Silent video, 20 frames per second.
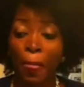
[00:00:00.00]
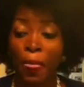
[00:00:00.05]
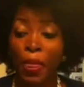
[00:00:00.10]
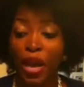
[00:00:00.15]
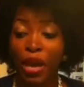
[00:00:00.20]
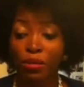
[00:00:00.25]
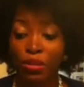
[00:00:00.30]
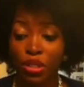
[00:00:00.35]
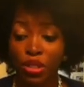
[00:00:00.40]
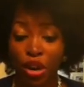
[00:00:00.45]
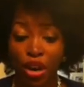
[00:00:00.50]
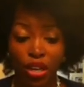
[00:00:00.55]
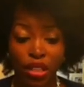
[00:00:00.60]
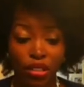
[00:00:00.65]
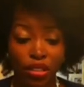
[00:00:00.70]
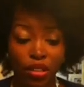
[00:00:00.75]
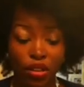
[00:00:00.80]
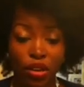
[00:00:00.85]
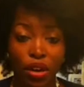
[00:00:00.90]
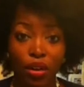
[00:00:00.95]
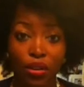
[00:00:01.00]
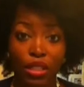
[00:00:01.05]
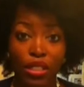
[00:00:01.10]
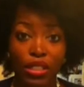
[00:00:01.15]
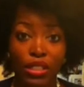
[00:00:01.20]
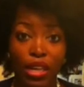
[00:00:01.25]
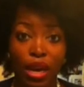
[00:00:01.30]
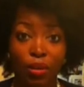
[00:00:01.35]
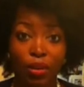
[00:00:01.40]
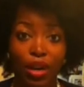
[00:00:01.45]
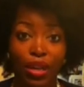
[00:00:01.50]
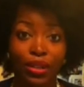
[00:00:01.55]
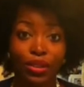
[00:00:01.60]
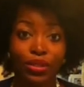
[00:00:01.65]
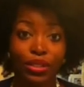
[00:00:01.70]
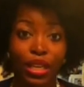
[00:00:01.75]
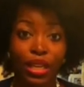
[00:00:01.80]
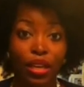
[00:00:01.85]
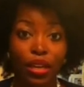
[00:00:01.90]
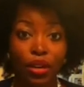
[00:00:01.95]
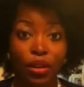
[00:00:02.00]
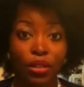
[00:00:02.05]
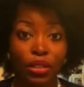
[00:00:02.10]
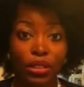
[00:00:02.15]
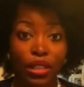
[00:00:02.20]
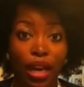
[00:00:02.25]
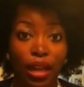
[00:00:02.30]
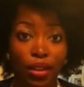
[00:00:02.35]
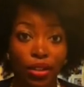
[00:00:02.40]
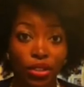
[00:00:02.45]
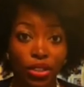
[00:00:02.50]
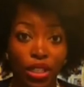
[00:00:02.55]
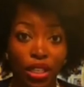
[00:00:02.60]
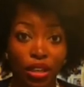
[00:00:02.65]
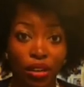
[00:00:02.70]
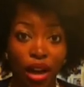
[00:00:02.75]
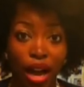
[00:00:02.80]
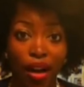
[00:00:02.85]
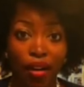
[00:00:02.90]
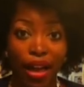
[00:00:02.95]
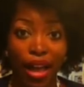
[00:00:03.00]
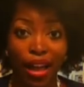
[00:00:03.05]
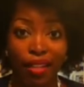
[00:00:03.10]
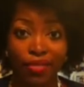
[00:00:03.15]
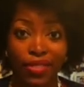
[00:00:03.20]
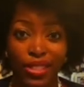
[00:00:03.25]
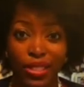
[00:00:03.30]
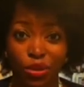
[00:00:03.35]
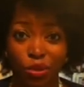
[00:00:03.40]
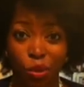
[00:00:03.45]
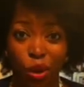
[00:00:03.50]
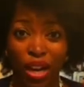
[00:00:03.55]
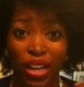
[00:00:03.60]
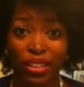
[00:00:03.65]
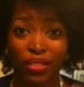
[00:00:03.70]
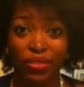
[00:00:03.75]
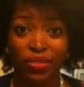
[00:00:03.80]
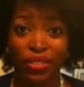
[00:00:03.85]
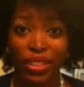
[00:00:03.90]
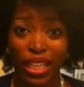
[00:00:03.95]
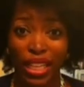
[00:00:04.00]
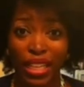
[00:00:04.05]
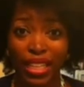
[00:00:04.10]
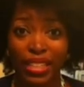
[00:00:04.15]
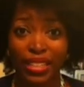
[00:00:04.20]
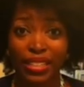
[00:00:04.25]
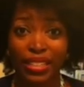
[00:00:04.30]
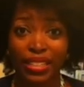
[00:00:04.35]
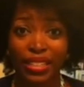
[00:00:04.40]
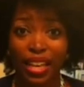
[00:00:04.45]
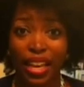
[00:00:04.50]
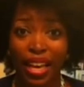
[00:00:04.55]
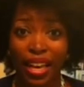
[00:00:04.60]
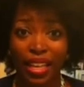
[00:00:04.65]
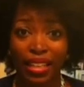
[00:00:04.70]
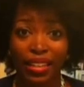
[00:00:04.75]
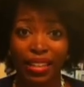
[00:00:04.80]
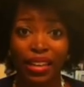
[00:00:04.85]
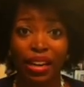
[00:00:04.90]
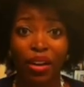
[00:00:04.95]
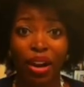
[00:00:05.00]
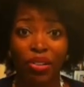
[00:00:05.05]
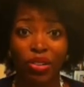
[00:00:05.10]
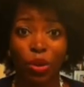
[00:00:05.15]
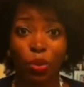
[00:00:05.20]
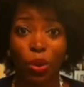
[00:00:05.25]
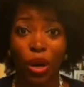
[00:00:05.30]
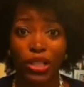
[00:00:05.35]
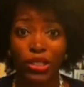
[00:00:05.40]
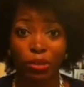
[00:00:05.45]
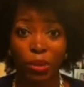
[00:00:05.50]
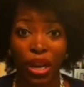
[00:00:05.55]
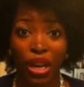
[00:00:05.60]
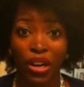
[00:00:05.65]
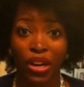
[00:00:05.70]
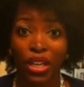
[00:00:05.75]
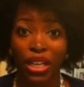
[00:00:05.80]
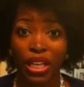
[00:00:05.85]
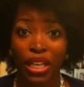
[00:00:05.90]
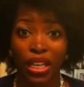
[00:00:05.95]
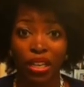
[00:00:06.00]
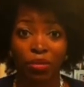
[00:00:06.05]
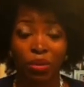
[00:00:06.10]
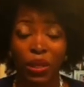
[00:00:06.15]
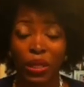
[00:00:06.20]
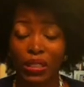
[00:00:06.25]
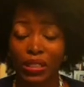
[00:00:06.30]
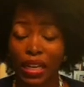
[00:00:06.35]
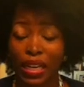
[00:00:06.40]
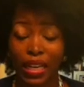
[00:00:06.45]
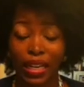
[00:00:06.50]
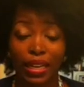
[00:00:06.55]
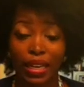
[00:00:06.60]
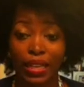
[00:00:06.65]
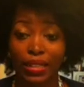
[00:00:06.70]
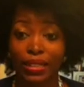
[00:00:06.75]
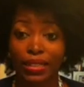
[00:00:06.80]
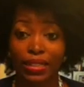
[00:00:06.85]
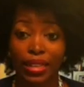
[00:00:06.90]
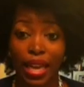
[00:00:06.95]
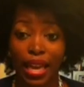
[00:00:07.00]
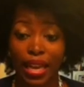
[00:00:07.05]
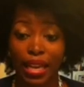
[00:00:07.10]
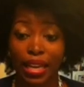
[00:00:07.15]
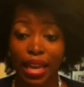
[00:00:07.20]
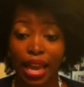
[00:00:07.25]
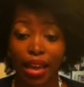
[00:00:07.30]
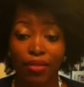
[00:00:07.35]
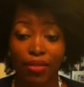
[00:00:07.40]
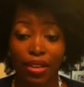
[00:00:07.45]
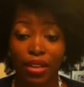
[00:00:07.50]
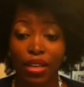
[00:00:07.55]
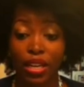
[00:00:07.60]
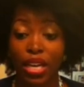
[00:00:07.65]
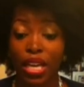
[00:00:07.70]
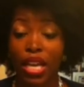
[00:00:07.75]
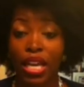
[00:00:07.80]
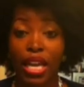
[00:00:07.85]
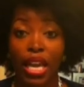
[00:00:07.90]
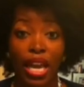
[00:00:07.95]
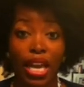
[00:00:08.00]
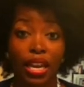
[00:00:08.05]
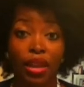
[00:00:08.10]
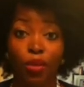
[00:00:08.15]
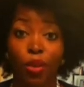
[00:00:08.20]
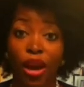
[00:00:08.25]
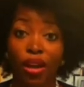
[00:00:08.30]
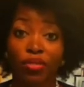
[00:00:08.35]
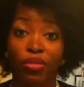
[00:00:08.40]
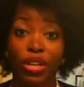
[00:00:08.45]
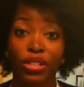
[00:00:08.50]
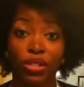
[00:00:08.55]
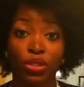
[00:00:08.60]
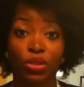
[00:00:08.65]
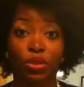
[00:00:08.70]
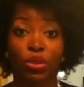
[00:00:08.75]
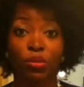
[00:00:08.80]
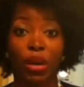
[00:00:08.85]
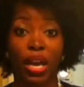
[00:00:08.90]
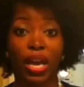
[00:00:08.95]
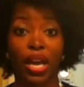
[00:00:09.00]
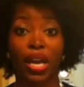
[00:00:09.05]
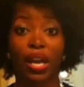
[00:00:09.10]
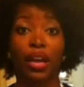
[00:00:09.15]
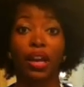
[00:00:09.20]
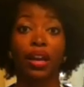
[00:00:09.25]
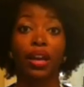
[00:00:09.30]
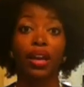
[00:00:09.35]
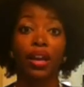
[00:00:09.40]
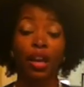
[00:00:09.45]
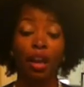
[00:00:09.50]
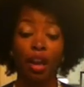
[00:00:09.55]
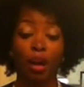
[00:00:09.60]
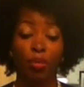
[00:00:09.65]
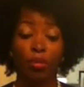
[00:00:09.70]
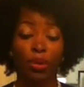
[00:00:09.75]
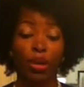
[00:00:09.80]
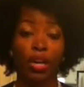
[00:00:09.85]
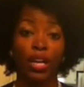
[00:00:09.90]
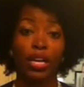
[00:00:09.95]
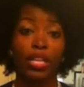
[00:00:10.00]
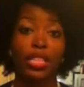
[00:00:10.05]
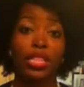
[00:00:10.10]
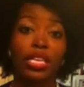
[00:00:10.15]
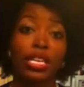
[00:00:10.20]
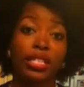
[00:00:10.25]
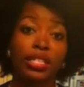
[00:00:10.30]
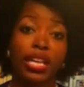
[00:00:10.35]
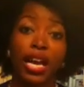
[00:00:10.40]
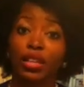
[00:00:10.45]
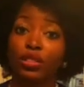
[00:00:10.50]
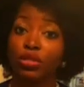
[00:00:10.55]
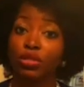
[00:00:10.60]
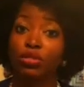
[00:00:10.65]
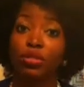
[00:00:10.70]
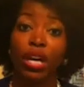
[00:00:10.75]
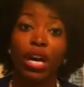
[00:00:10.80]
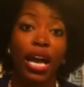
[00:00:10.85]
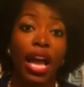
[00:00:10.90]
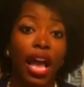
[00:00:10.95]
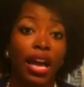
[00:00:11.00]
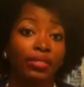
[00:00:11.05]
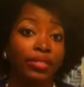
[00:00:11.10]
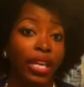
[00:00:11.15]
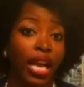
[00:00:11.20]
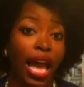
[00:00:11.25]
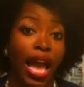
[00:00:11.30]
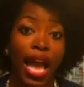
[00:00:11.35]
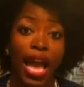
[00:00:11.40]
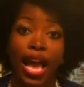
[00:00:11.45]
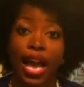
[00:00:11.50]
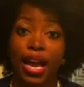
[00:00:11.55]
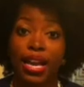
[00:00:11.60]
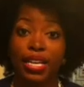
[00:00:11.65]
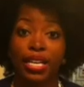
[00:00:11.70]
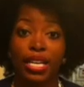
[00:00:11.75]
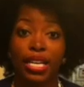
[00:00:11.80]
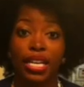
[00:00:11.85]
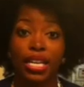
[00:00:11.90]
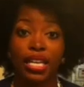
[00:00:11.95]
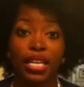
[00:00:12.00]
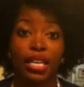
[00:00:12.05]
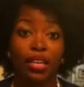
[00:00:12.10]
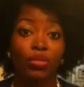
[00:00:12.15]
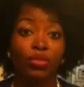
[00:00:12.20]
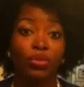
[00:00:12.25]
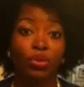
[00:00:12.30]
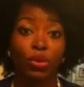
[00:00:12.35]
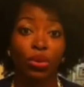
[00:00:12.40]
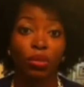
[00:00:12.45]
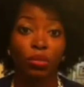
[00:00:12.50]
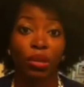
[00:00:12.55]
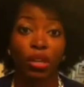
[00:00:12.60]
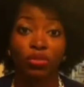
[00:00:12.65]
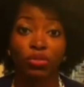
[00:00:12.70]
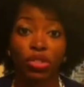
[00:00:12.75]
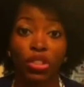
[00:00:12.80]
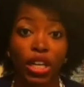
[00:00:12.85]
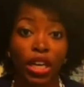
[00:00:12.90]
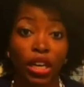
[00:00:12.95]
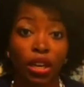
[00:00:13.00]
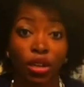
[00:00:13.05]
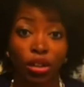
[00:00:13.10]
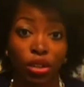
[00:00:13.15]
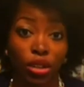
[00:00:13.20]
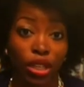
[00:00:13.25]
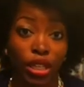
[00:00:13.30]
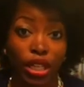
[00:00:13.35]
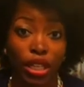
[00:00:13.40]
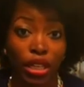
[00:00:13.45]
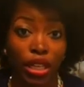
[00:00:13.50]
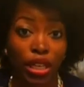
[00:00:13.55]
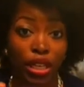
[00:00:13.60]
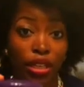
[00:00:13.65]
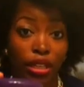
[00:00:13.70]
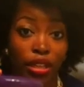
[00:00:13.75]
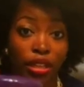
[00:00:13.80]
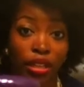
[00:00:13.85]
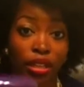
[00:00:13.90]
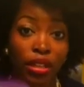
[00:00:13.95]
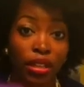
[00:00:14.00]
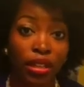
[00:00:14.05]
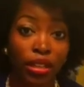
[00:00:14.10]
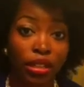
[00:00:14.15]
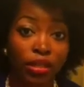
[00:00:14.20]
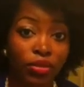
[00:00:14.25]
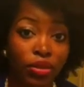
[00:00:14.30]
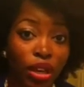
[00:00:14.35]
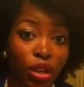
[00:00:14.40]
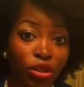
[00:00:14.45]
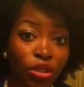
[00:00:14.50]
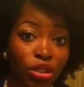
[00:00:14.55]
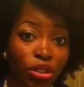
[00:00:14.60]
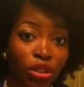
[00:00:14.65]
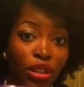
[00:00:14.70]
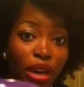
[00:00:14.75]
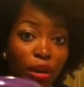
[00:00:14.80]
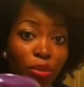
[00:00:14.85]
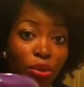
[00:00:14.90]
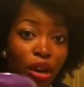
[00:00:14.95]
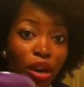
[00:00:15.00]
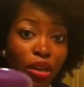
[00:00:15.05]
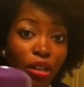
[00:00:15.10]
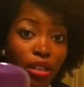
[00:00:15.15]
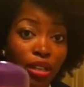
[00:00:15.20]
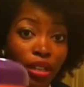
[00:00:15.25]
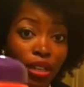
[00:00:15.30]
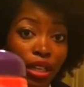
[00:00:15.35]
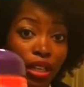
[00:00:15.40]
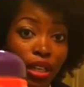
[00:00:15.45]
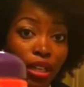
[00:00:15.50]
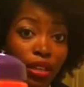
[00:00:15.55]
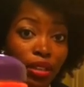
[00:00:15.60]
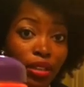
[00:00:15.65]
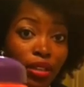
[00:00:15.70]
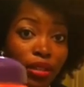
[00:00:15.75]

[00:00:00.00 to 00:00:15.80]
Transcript: I'm starting to notice that when I use Eco Styler gel, I'll have these white flakes, and then I'll have to wash my hair again because I cannot stand having any white residue in my hair. But this, I do not have to add any form of gel or anything. And I'll show that product again.